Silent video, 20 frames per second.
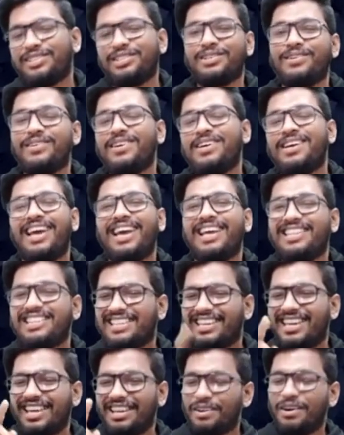So
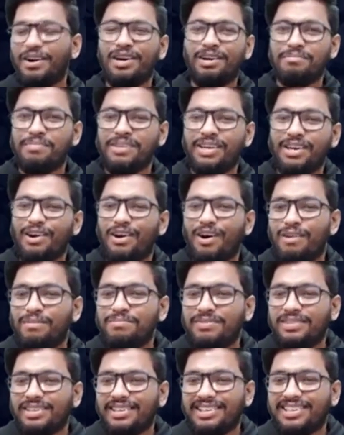it cannot be,
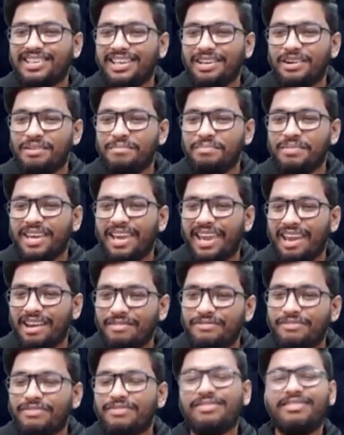it cannot be
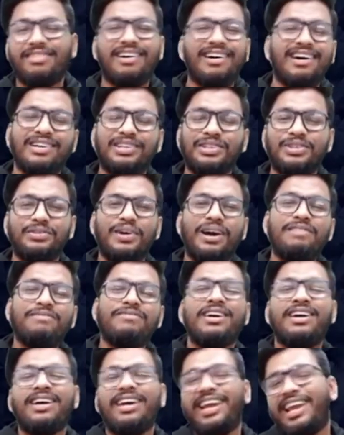f. Uh, two
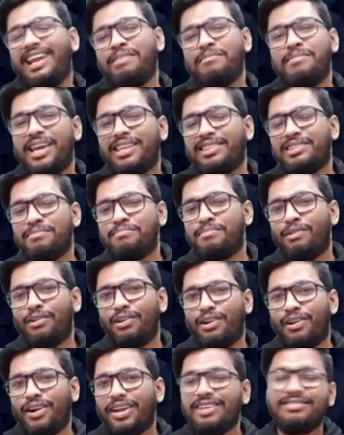F, it'll be at the pole.
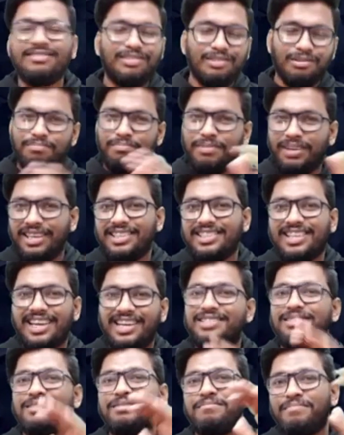Alright, so please
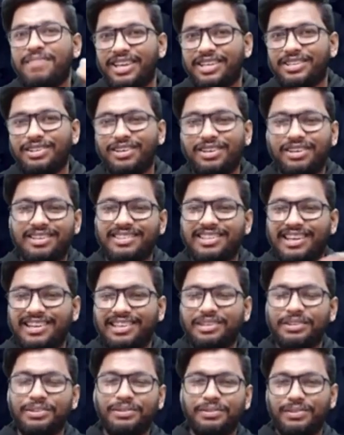guys, make sure
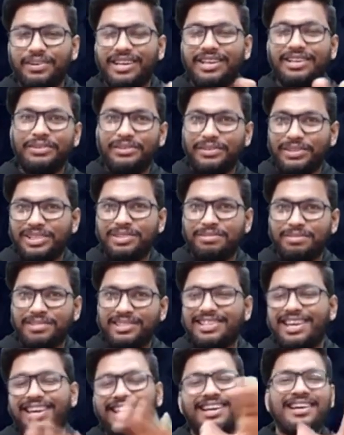that you ignore this
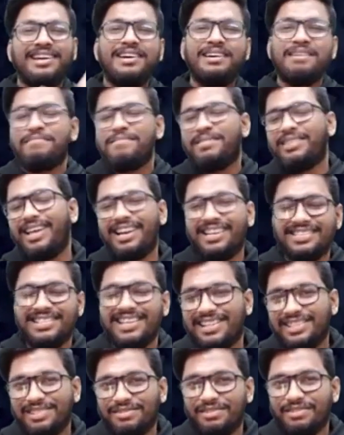mistake, but that is the
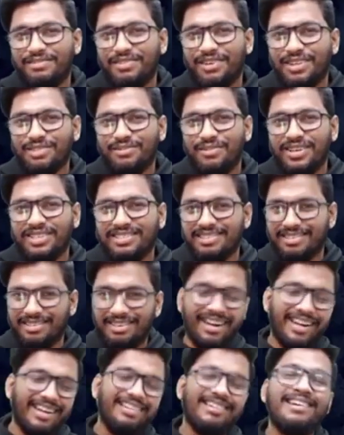answer for the first question.
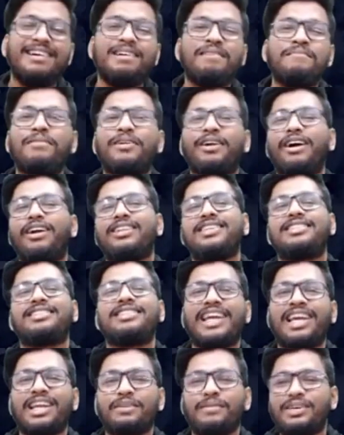Alright, moving on to the
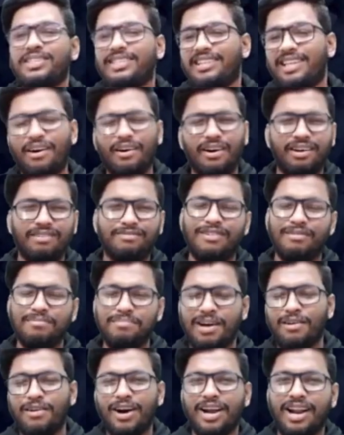second question. Now from
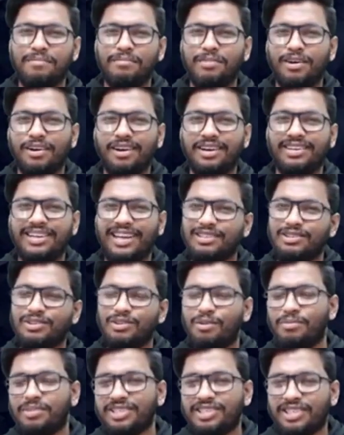now on, I'm not going to take
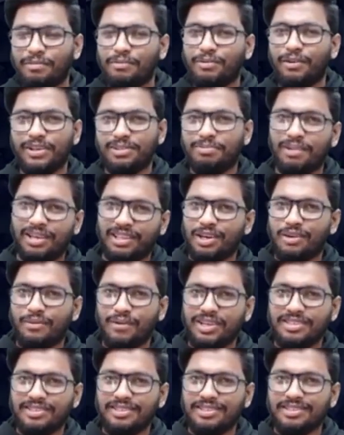so much time to explain the
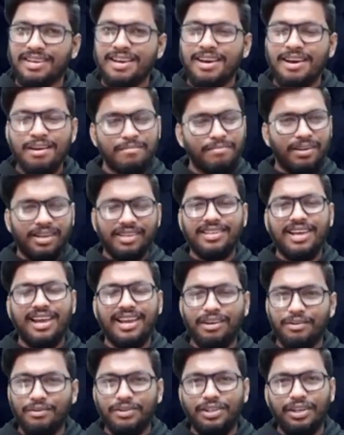questions, because I
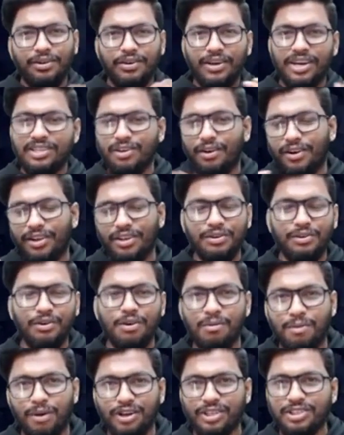know that you guys already
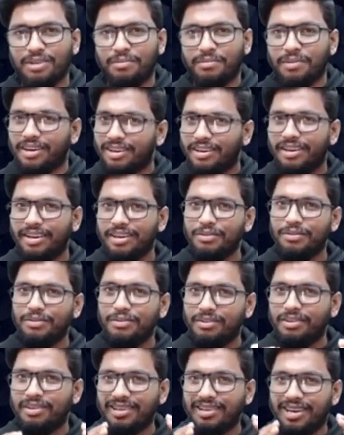know about it, so I'm going to, you know,
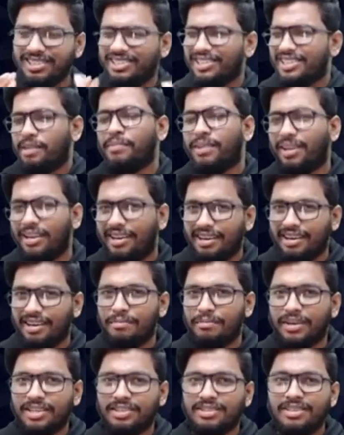rush it up a little,
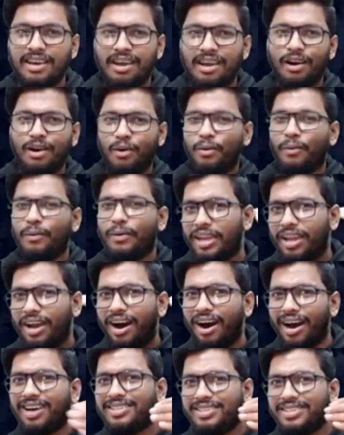because we
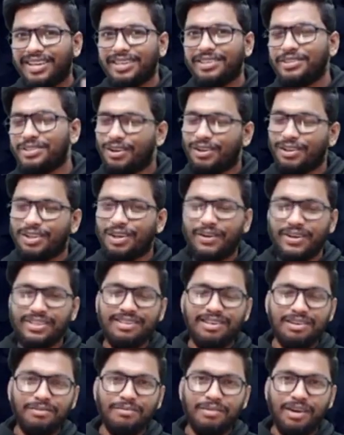are trying to solve the
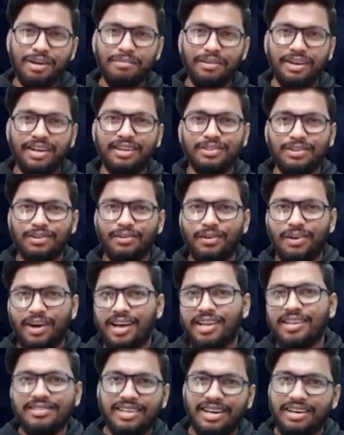question in one minute, so
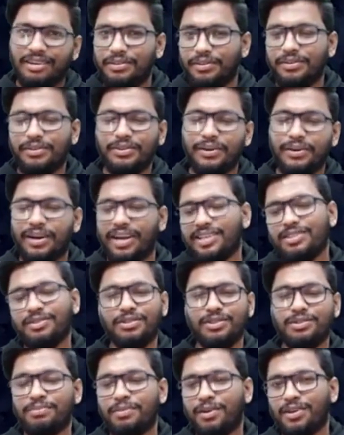I'll try to do it as
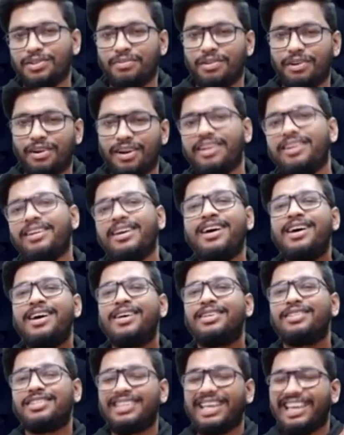soon as possible. Alright,
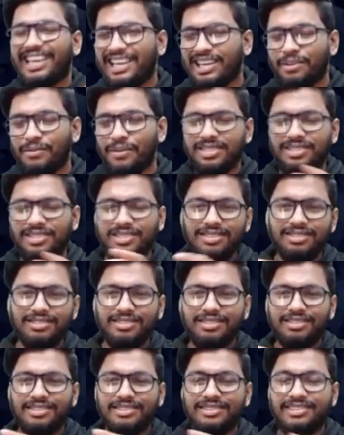so second
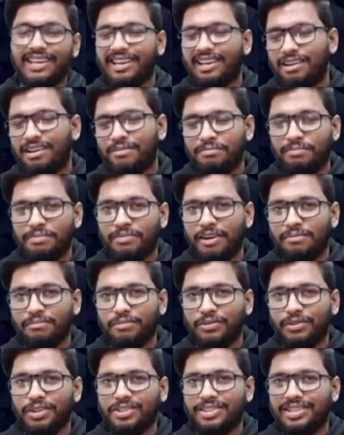question, taken up from
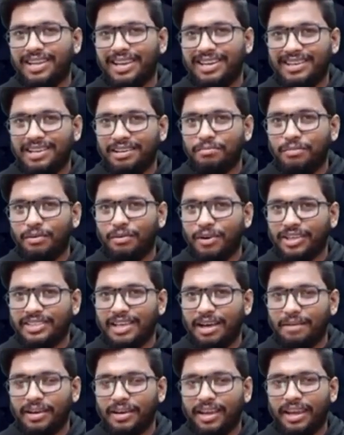two thousand eighteen board
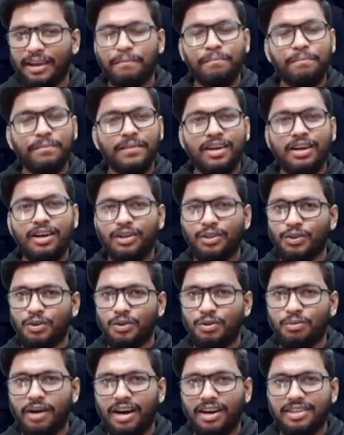exam again,
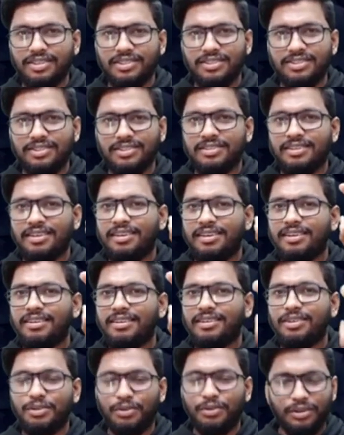two marks,
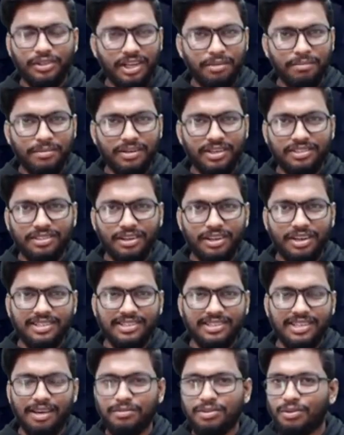two to three minutes in your
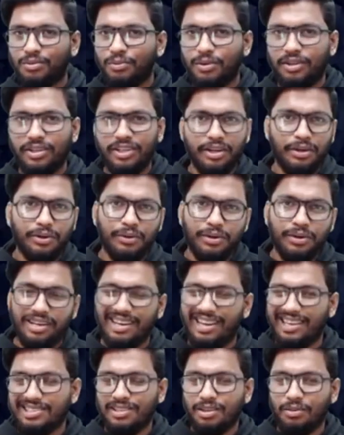exams. We'll try to do it
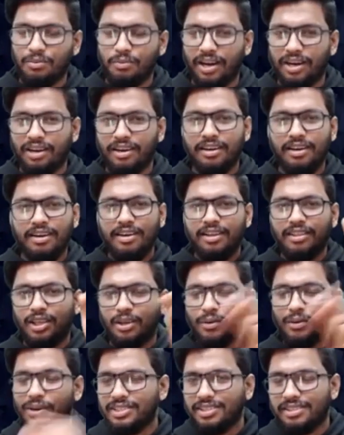in less than one. The
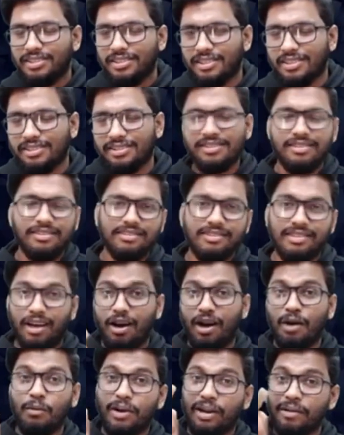question is this. Now,
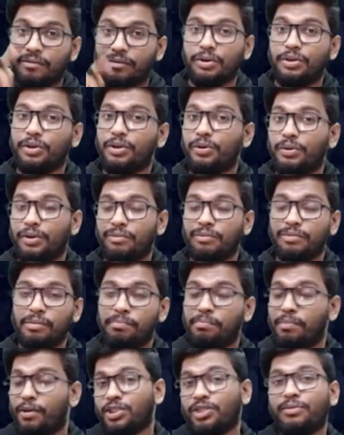I want everyone to do it with me.
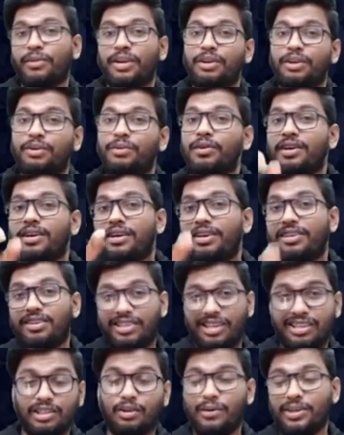Pause the video.
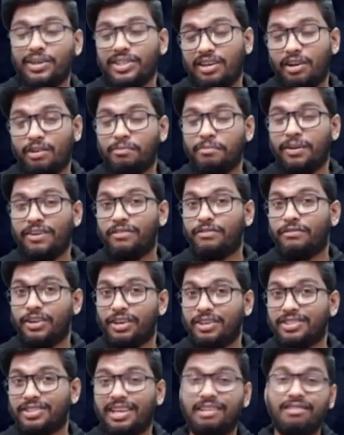Try the question out for
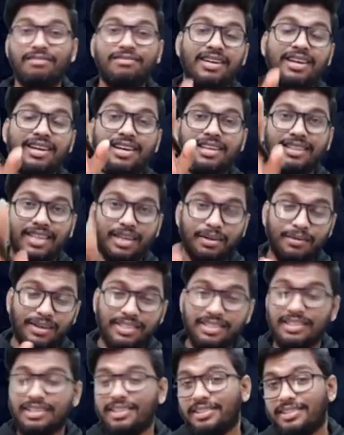yourself. The
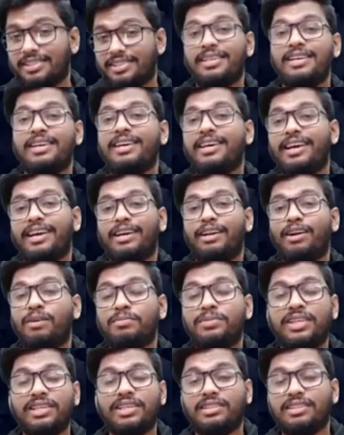question is, an
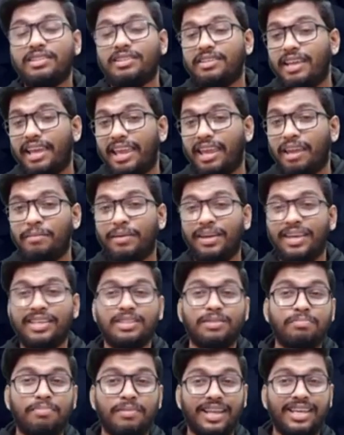object A B
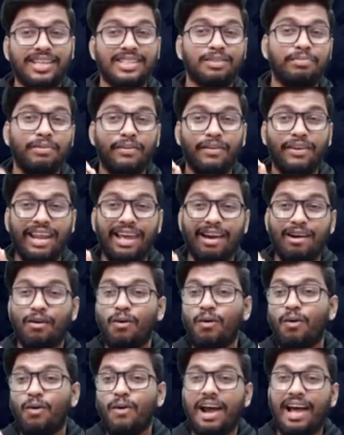is placed between
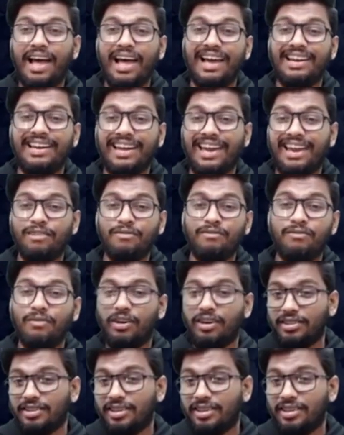O and F one.